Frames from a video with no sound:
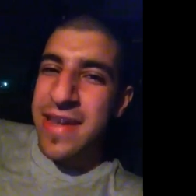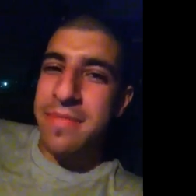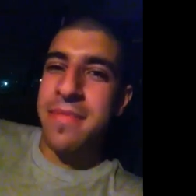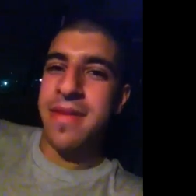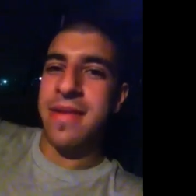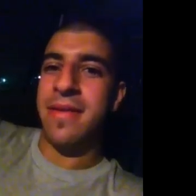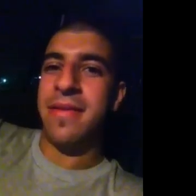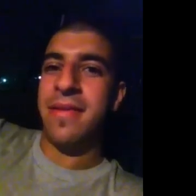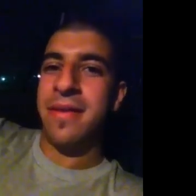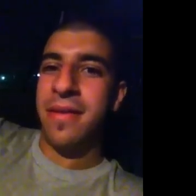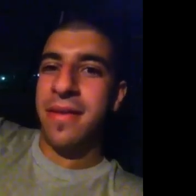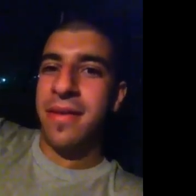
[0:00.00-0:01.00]
hit me.
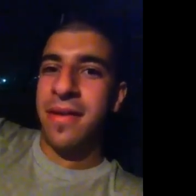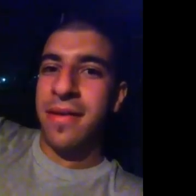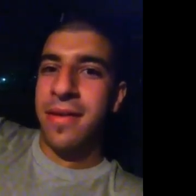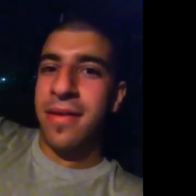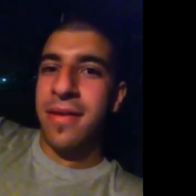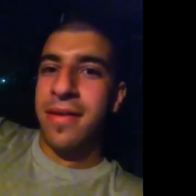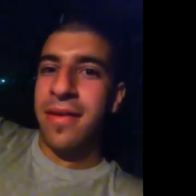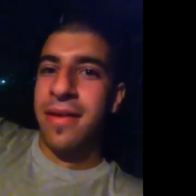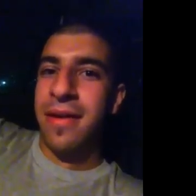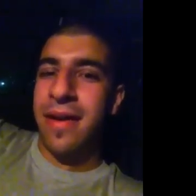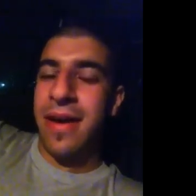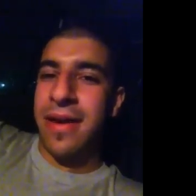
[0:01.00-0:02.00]

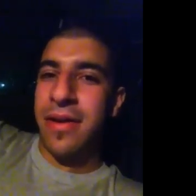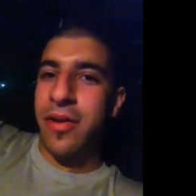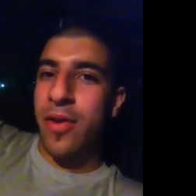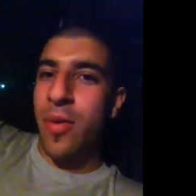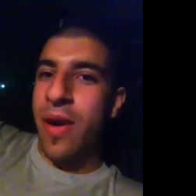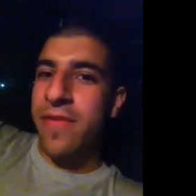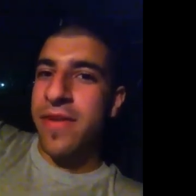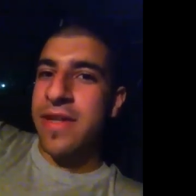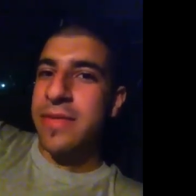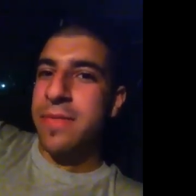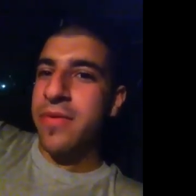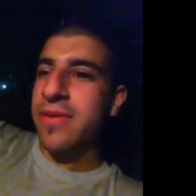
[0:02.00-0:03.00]
And, you know, I've
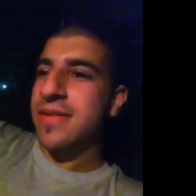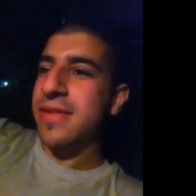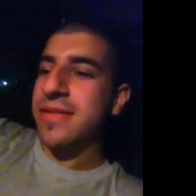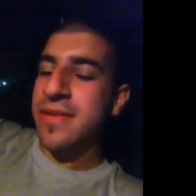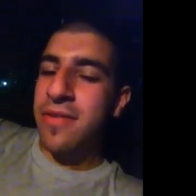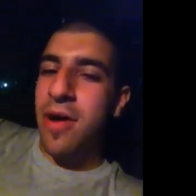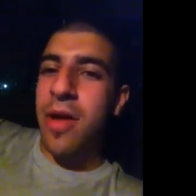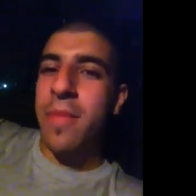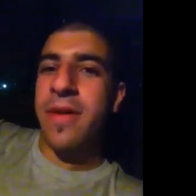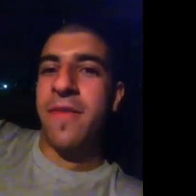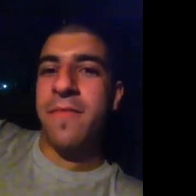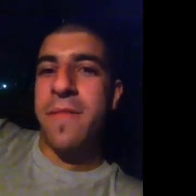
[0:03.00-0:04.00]
experienced this
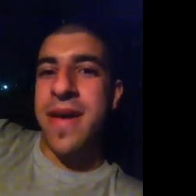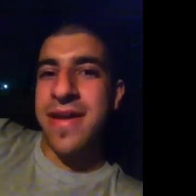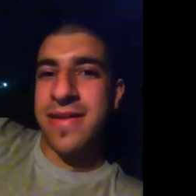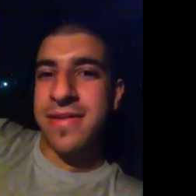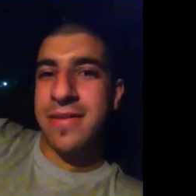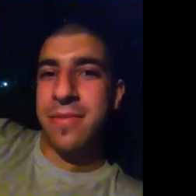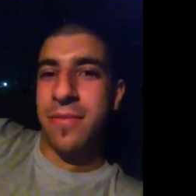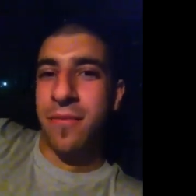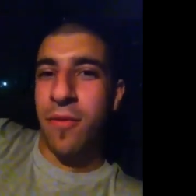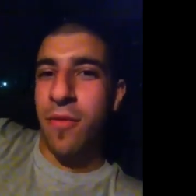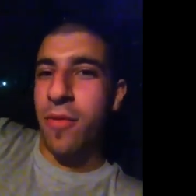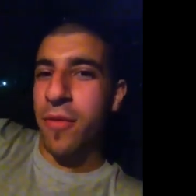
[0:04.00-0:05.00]
tsunami of peace
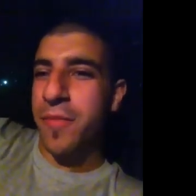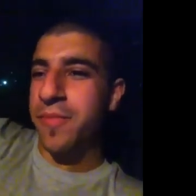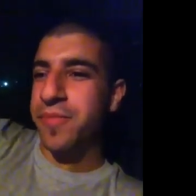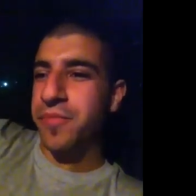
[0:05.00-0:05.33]
before.